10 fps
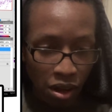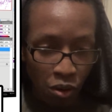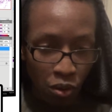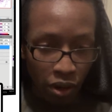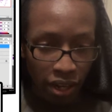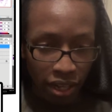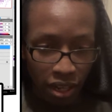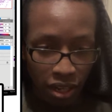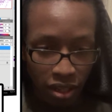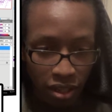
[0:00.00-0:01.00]

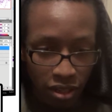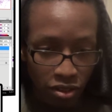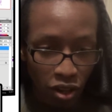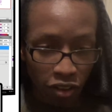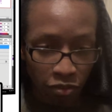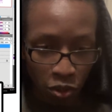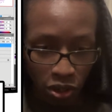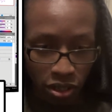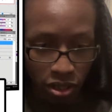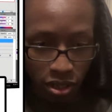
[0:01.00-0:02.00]
a
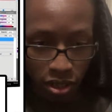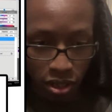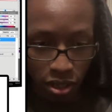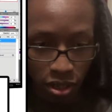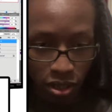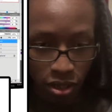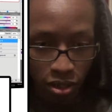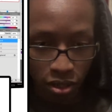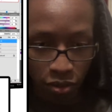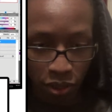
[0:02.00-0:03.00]
sophomore.
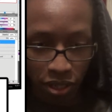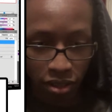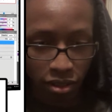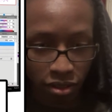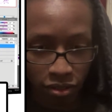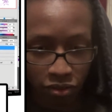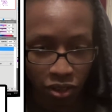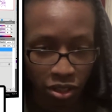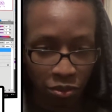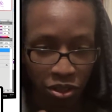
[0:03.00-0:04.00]
Wait,
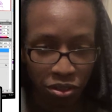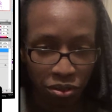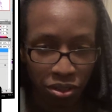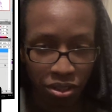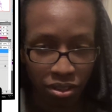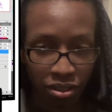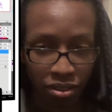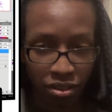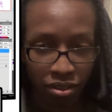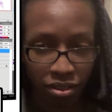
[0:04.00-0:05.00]
freshman, junior,
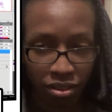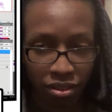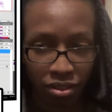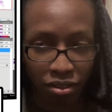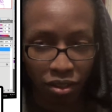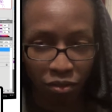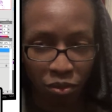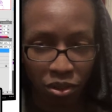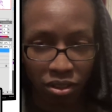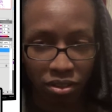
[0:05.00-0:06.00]

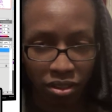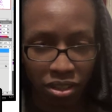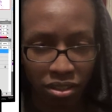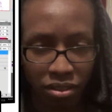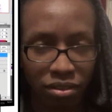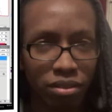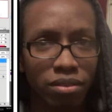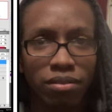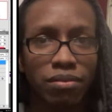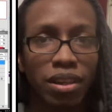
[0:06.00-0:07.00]
sophomore, senior?
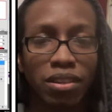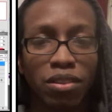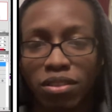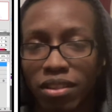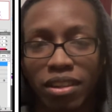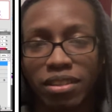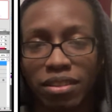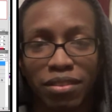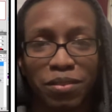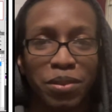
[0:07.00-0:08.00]
I don't know, the second
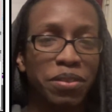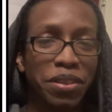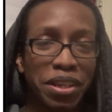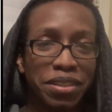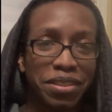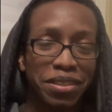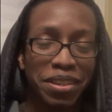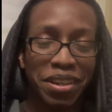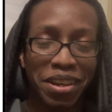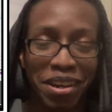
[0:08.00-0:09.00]
year, whatever that is.
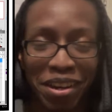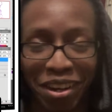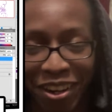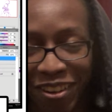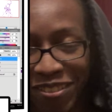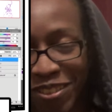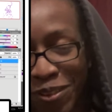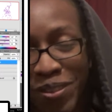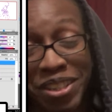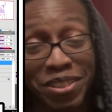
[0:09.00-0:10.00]
We're
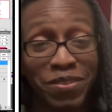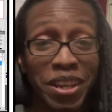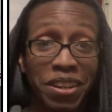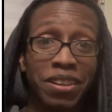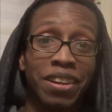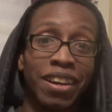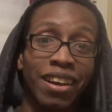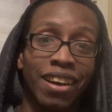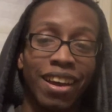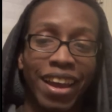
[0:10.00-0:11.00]
placing him there.
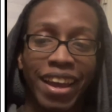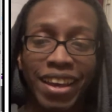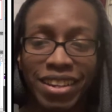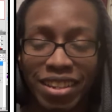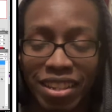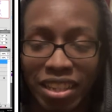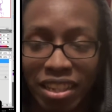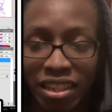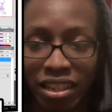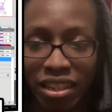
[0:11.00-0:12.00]
And
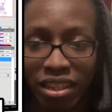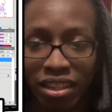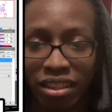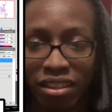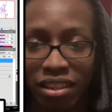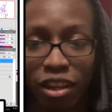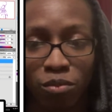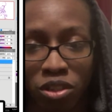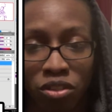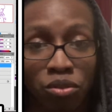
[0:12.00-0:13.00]
he
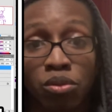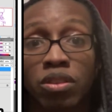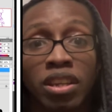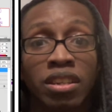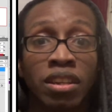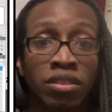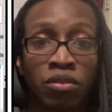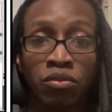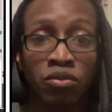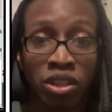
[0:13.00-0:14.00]
comes into school thinking he has
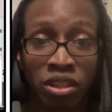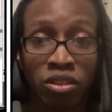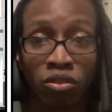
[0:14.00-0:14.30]
a really good